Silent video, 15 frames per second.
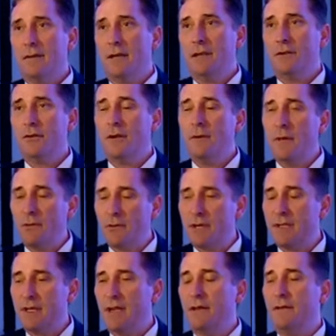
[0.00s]
it should be
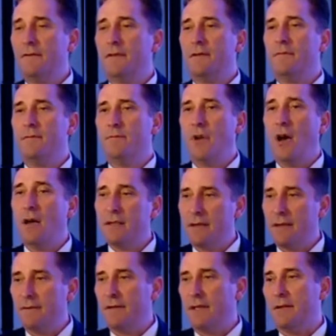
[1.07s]
received
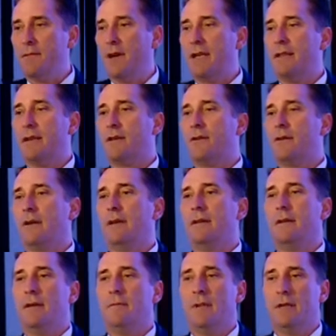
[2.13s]
positively by the current
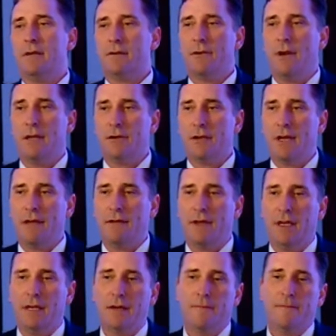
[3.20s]
administration, I
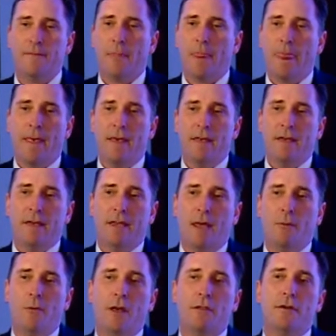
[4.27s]
think.
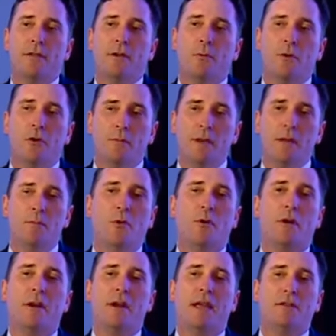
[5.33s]
And whether there will be
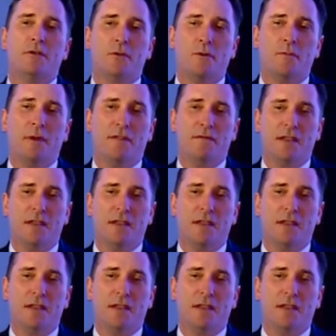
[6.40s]
more H-1B